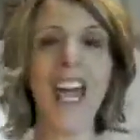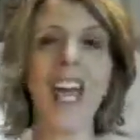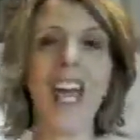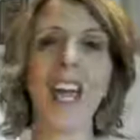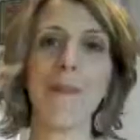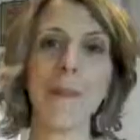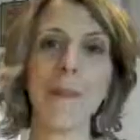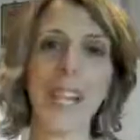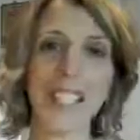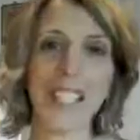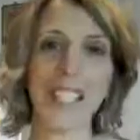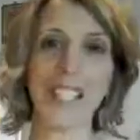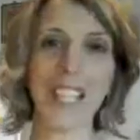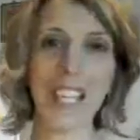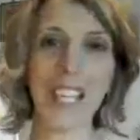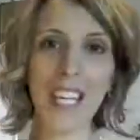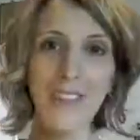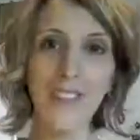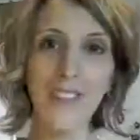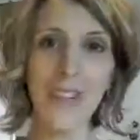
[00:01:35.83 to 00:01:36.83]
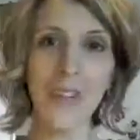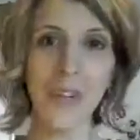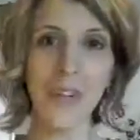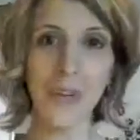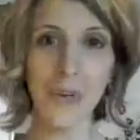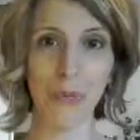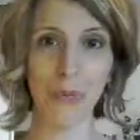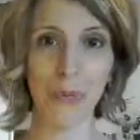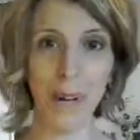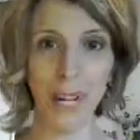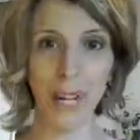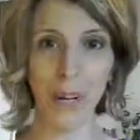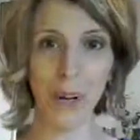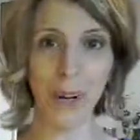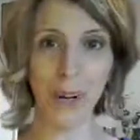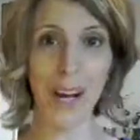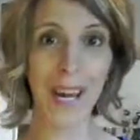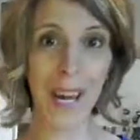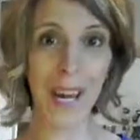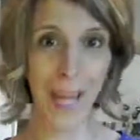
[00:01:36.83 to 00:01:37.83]
it makes an even
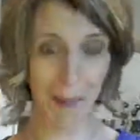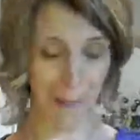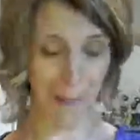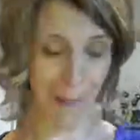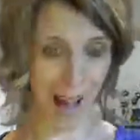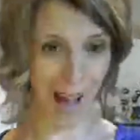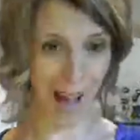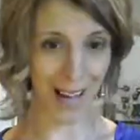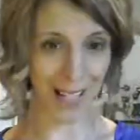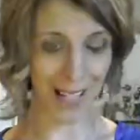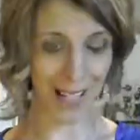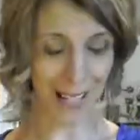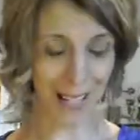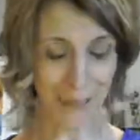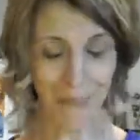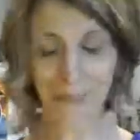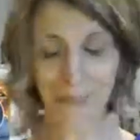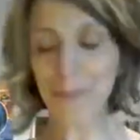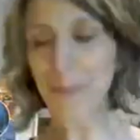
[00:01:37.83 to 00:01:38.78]
greater impact.